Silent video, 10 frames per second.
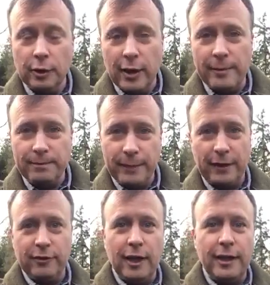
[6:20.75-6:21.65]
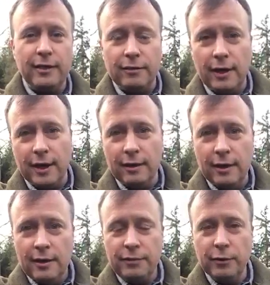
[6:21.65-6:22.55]
Okay, thanks a lot, and
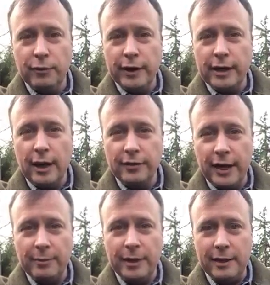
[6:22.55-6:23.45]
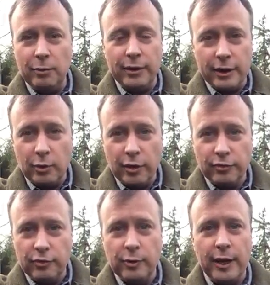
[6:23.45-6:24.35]
feel free to contact me with any
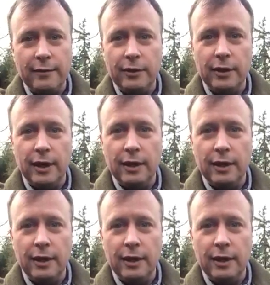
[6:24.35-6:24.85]
questions you have at